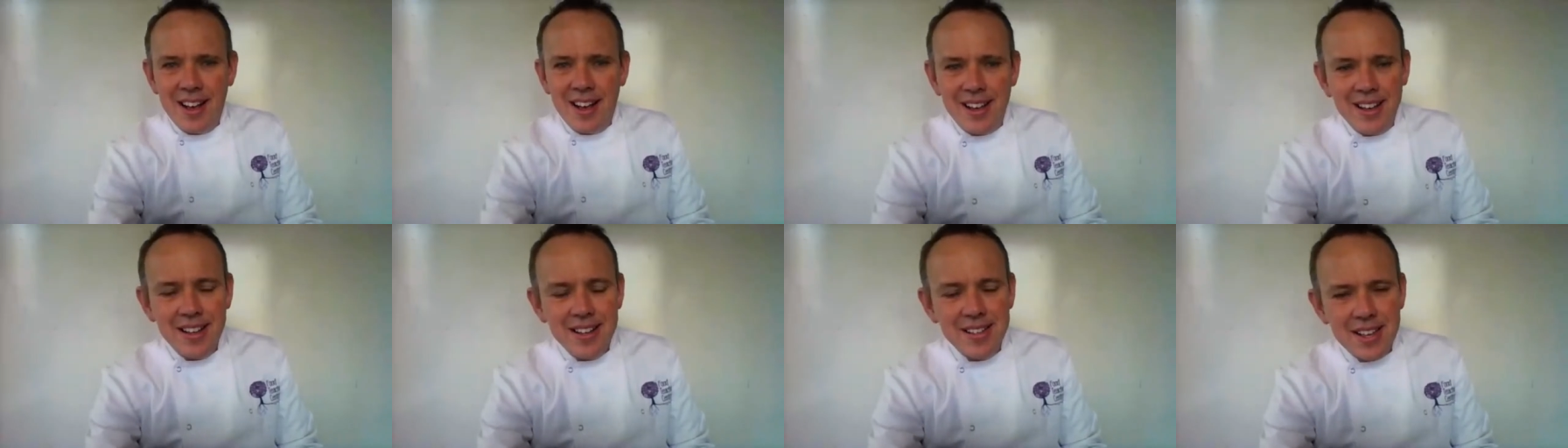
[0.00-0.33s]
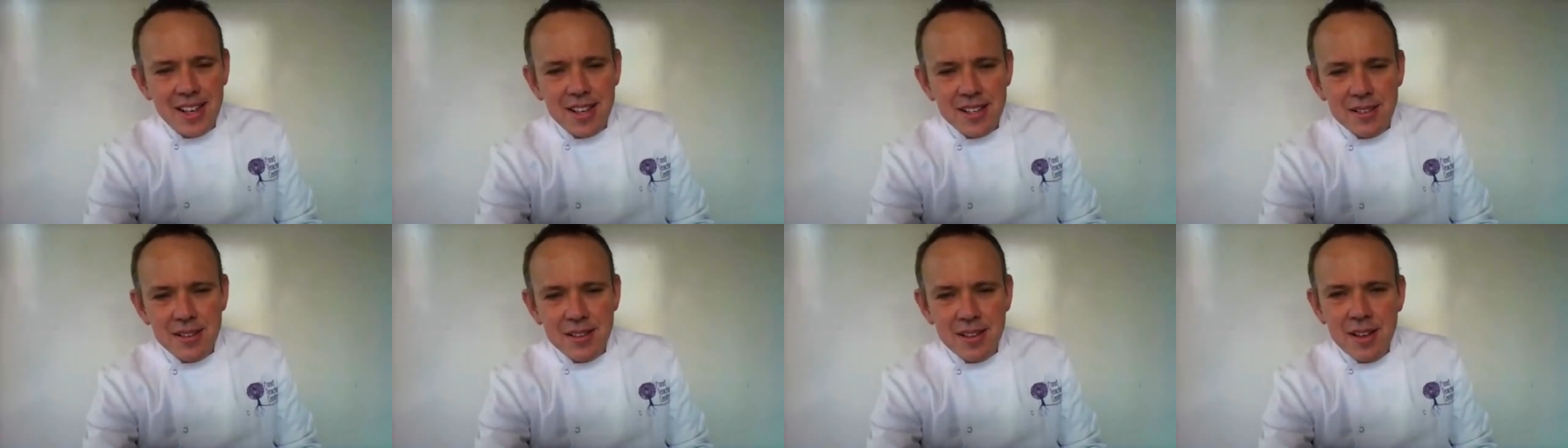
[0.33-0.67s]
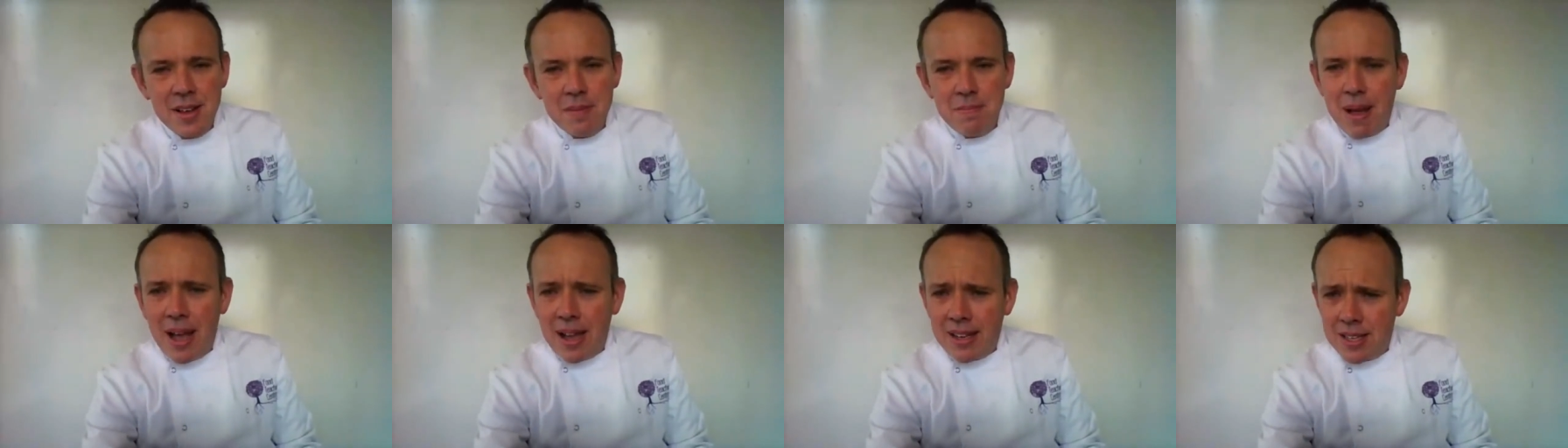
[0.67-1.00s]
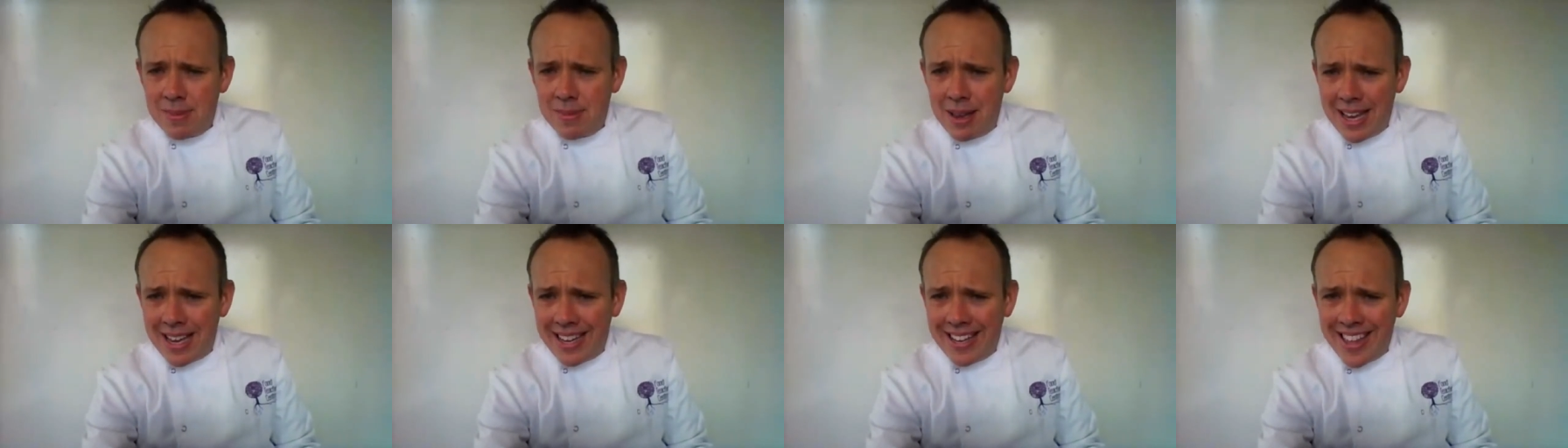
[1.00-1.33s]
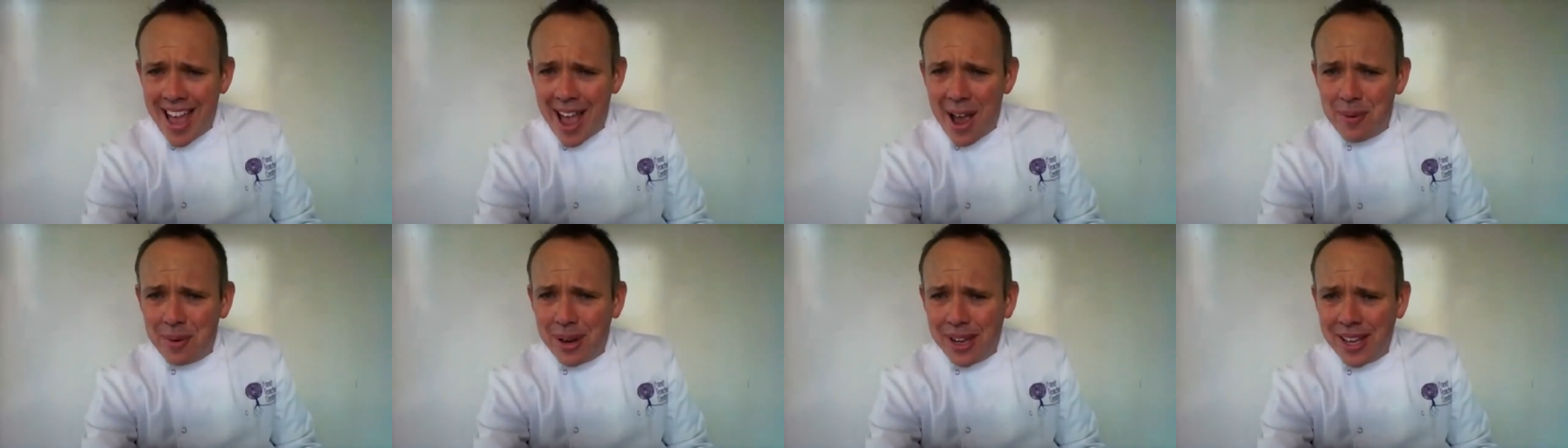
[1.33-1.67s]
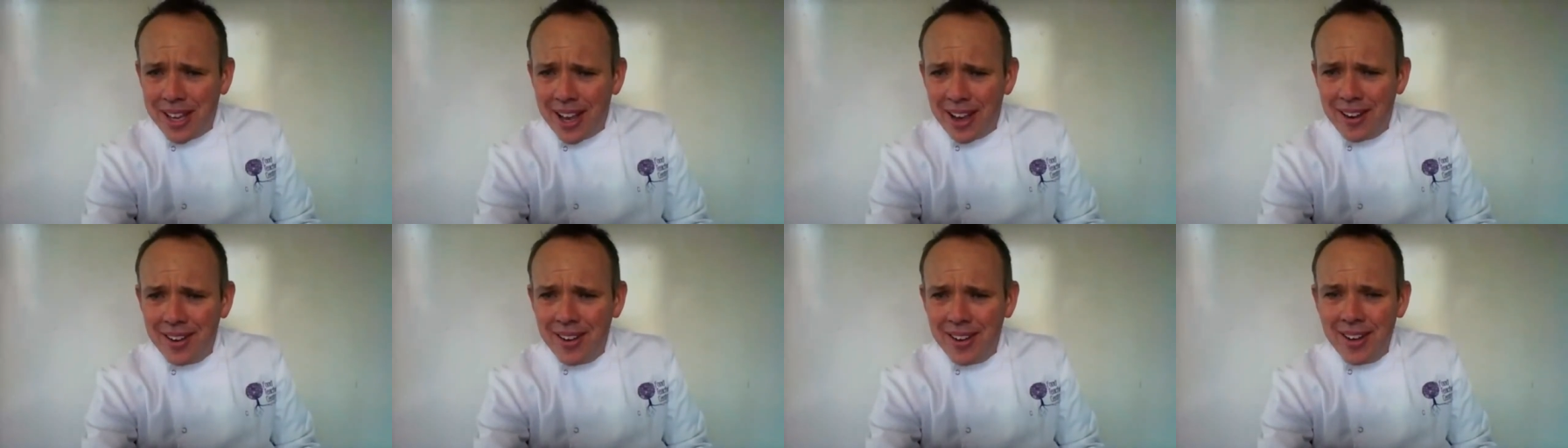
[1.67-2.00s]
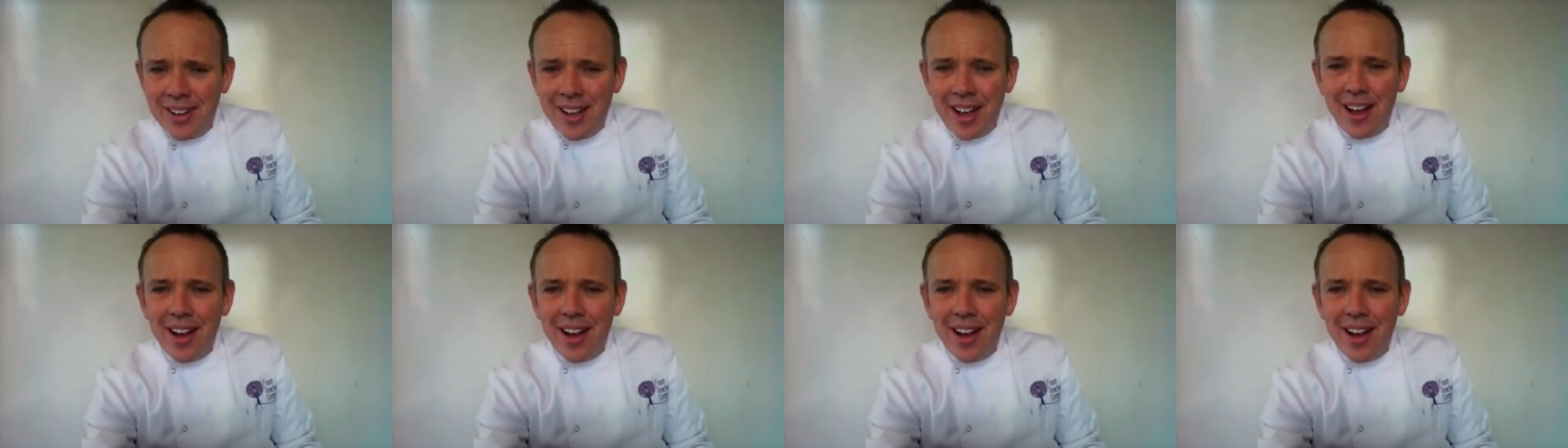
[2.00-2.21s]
He says, back to me. There we go.